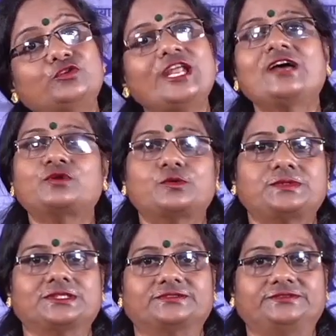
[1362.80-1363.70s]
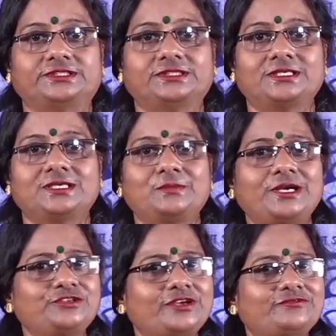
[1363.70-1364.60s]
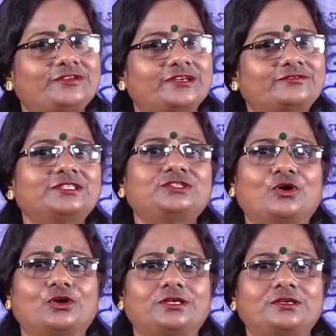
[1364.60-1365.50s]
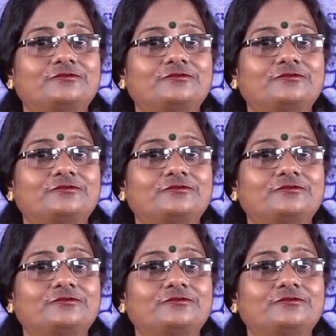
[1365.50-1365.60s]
have observed, but you have never thought